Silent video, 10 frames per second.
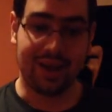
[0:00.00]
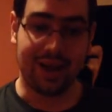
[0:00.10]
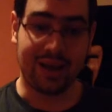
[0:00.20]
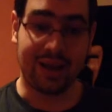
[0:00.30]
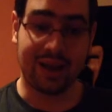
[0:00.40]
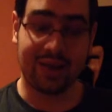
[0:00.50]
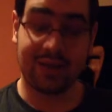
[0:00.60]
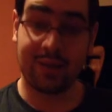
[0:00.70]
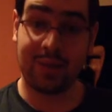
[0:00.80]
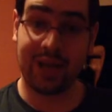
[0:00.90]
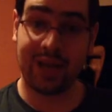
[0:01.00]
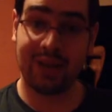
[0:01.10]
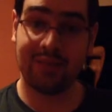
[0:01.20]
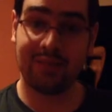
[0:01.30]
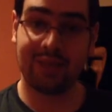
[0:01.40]
got off the
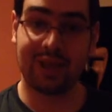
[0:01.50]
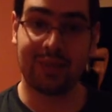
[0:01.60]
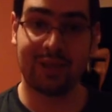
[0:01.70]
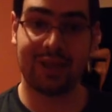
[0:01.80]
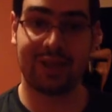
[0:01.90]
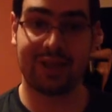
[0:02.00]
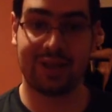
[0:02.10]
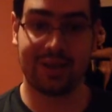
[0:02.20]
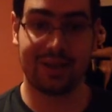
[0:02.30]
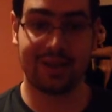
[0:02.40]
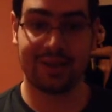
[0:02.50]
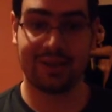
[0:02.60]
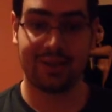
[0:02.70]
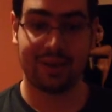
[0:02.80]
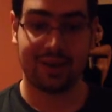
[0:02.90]
main substances.
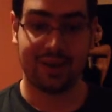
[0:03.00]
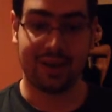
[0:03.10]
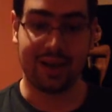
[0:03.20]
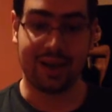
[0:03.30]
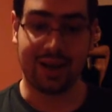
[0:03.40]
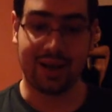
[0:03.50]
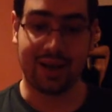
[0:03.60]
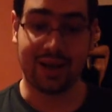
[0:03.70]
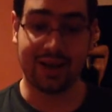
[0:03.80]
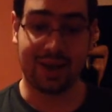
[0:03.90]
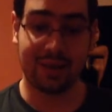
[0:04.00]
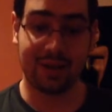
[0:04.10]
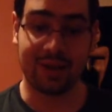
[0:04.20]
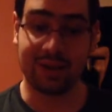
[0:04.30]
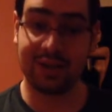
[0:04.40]
I stopped
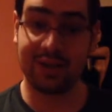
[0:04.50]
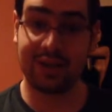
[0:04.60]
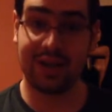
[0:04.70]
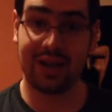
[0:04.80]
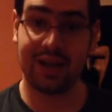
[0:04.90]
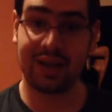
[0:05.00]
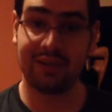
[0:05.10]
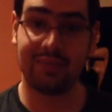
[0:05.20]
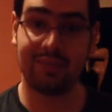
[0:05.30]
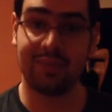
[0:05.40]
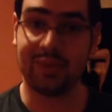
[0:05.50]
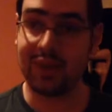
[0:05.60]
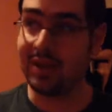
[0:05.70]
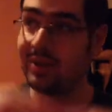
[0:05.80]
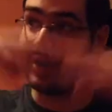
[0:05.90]
hallucinating,
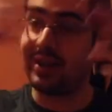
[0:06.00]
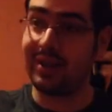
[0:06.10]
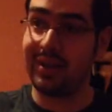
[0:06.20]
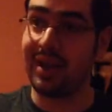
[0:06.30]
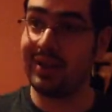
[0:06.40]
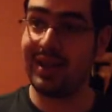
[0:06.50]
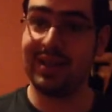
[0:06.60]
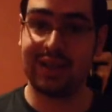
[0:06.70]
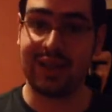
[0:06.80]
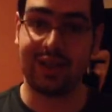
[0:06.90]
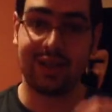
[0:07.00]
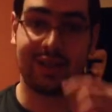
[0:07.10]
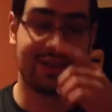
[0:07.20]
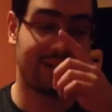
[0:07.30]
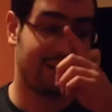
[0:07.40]
all these
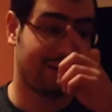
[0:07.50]
things.